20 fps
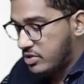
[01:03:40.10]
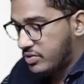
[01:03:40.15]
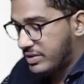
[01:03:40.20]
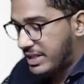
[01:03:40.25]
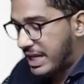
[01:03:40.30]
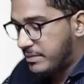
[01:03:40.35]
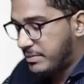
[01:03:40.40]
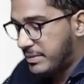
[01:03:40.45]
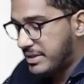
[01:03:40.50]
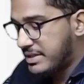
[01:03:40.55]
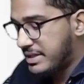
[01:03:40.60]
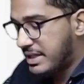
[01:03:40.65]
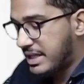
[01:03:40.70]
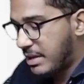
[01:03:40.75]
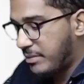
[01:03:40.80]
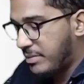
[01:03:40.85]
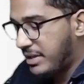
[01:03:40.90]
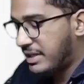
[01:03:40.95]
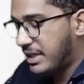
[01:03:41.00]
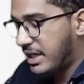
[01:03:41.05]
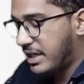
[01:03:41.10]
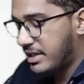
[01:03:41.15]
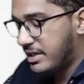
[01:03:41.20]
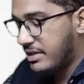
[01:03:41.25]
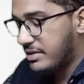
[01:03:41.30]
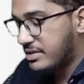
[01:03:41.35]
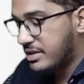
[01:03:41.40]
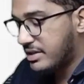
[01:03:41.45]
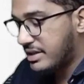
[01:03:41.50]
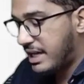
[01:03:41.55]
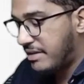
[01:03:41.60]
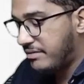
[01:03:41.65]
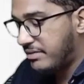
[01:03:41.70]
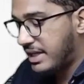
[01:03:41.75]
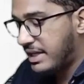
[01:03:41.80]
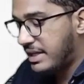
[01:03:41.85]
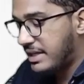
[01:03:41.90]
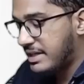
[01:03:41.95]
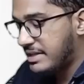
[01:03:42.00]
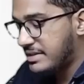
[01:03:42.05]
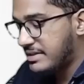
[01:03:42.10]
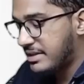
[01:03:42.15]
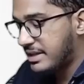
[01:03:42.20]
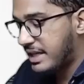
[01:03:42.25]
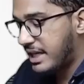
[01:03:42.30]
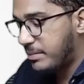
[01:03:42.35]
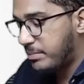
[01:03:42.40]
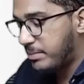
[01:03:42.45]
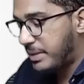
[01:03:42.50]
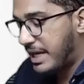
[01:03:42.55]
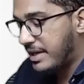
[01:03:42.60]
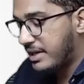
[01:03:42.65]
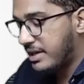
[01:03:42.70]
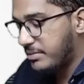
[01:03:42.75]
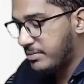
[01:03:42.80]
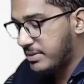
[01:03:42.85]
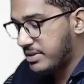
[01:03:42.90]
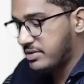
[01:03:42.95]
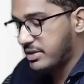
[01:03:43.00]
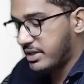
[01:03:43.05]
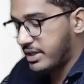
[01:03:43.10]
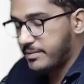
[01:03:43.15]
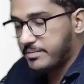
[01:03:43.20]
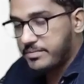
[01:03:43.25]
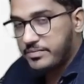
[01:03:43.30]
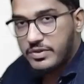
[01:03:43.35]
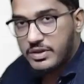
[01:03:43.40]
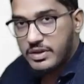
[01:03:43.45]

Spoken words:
So that means in the coming 10 years, they have increased their plant and machinery.